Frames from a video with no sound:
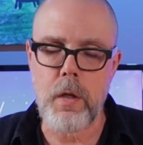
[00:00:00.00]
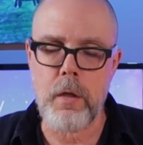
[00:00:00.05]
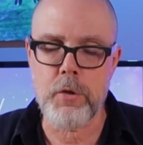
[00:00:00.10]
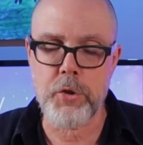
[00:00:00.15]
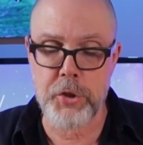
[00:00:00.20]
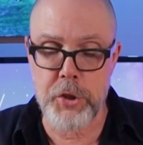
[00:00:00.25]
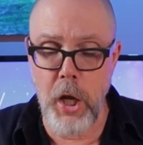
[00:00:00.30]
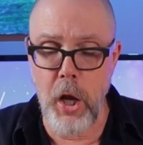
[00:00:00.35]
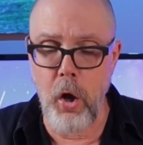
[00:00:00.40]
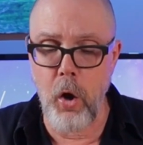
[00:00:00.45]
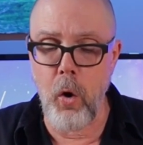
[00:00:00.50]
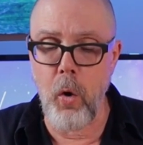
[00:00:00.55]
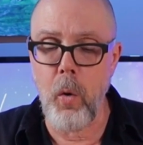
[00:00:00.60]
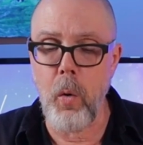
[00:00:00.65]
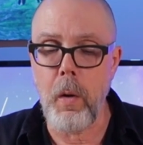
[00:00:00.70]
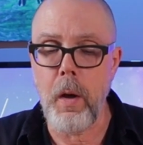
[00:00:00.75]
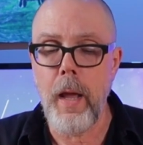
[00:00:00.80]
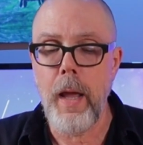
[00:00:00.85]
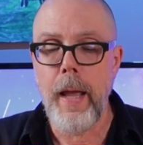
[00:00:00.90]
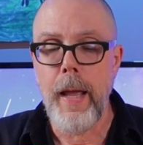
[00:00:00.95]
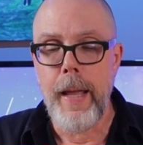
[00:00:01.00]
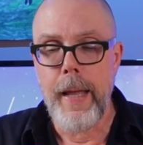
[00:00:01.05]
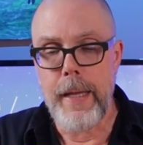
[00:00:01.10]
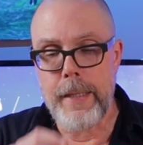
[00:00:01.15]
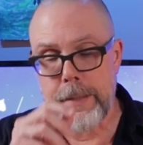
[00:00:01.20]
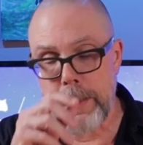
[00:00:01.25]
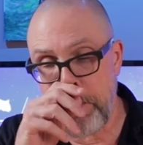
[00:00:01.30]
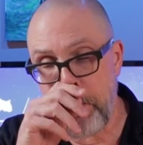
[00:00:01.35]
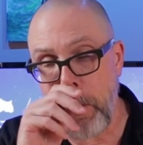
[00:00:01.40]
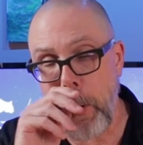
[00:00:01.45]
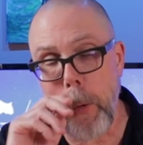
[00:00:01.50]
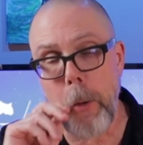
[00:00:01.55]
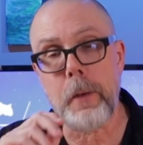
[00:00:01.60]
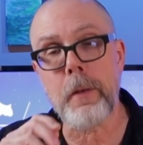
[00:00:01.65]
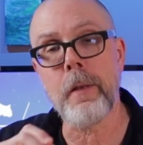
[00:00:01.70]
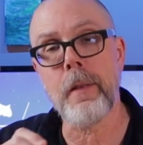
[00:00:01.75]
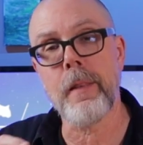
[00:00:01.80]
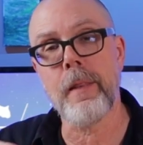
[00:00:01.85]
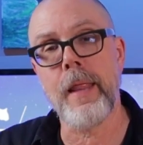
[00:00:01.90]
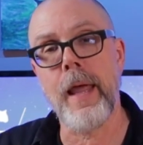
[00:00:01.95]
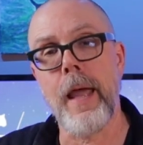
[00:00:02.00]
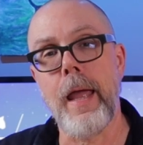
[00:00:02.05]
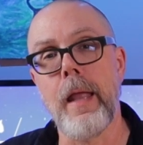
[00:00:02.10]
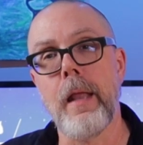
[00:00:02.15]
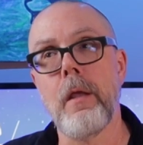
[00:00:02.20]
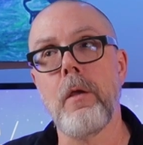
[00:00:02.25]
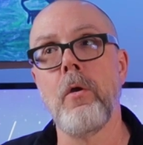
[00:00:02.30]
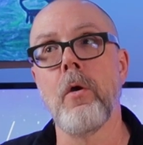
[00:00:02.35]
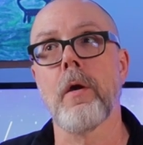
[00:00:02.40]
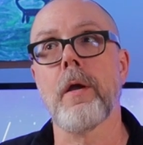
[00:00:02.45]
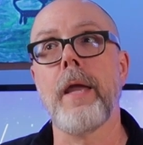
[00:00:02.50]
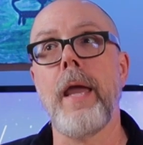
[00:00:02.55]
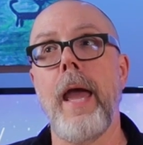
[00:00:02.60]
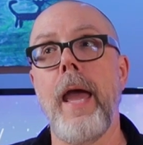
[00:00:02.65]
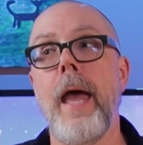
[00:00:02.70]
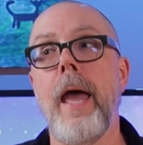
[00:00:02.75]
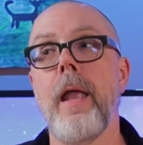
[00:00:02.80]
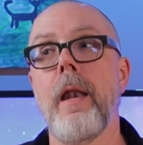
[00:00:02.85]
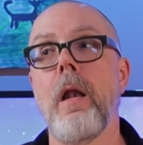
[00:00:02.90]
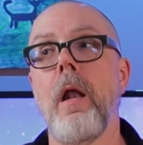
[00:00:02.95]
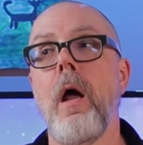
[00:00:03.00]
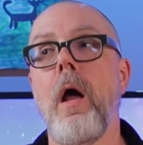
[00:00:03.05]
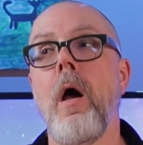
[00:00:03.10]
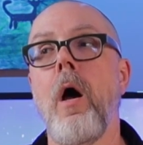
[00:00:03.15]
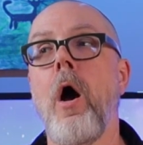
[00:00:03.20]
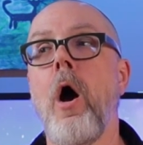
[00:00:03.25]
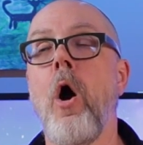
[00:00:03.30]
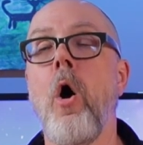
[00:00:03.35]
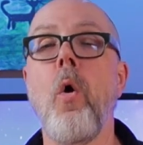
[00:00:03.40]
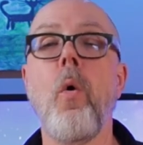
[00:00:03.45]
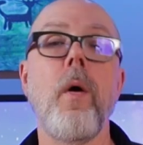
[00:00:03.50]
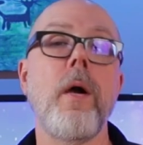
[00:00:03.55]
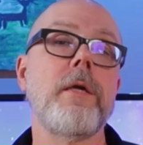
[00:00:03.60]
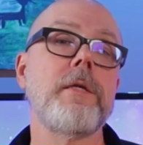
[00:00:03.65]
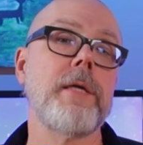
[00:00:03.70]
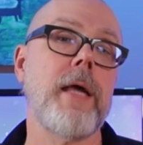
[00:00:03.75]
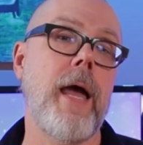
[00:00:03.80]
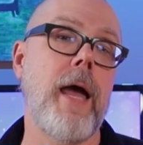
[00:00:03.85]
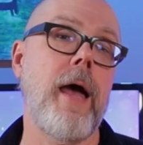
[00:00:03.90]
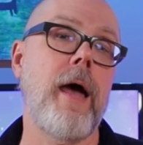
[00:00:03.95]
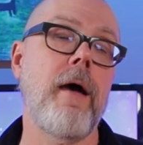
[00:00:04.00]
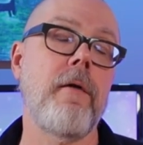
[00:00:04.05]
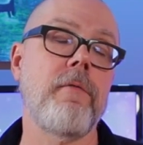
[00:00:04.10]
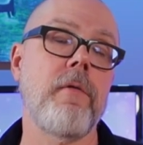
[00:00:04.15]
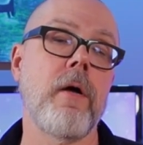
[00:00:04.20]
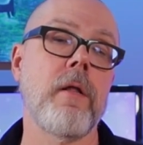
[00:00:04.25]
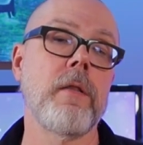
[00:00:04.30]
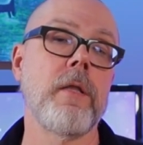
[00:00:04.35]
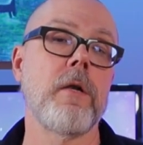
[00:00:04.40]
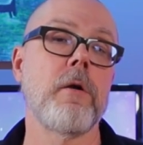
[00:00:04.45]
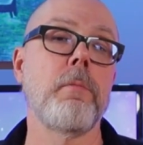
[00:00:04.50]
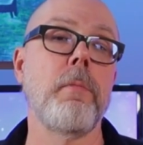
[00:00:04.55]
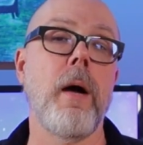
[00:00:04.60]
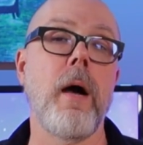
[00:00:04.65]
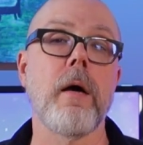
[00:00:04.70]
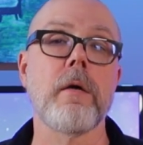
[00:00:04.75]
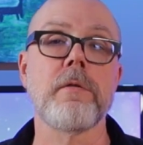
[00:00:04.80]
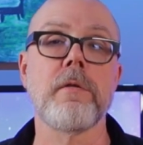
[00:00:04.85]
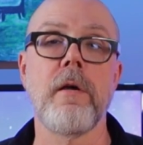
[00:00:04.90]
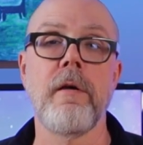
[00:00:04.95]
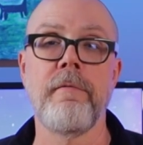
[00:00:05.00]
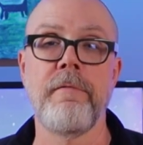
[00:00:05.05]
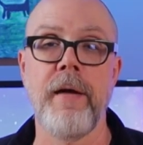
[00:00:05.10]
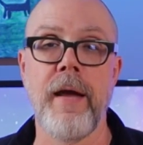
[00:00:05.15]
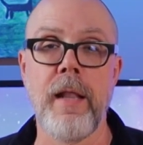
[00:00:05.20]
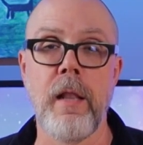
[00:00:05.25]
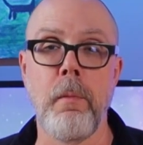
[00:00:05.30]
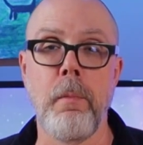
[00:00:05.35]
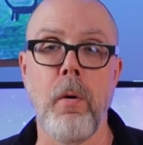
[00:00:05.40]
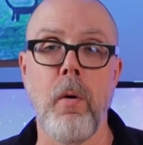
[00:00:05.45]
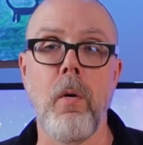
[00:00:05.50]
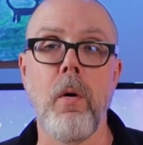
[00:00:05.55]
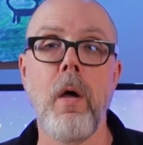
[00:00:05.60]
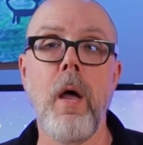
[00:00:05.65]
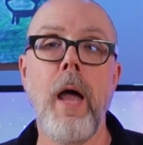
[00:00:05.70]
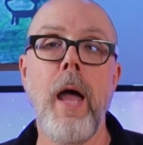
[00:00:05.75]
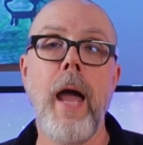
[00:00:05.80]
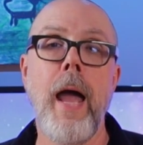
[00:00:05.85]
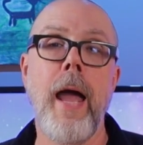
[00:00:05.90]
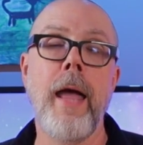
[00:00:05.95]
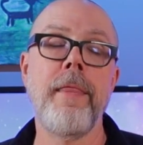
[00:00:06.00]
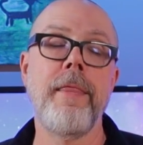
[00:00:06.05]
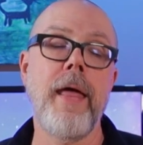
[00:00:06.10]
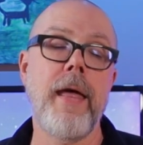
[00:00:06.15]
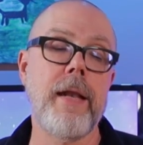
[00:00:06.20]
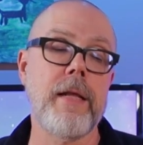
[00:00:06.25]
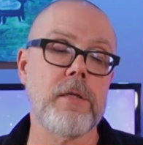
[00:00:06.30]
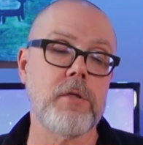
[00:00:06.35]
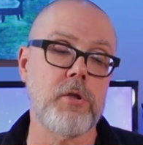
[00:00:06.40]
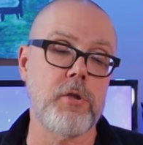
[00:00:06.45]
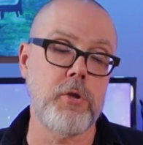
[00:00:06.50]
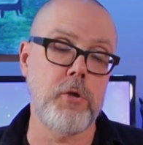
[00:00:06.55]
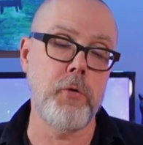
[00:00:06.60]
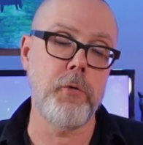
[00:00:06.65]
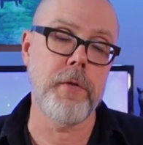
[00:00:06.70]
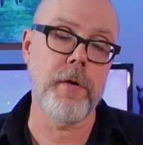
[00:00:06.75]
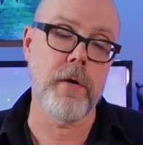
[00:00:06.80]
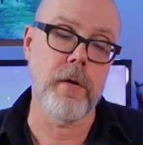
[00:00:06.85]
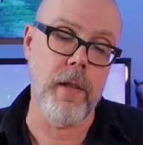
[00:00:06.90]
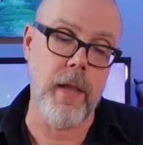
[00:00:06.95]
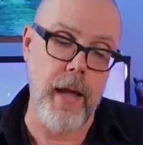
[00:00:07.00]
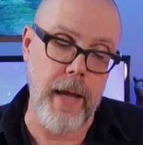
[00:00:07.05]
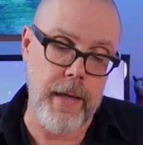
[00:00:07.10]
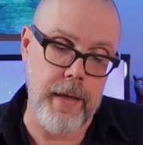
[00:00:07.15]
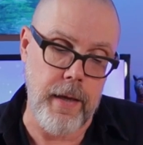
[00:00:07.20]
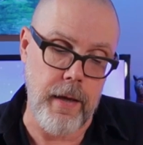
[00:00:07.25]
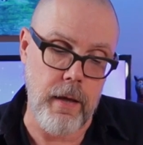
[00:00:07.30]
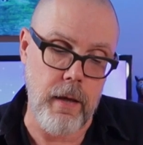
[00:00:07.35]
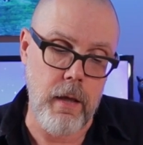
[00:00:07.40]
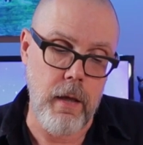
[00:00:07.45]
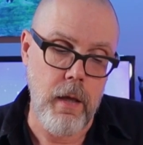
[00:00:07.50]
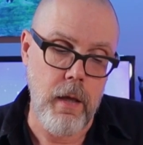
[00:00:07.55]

So it's important that your cat always have a litter box available and that it's to their liking.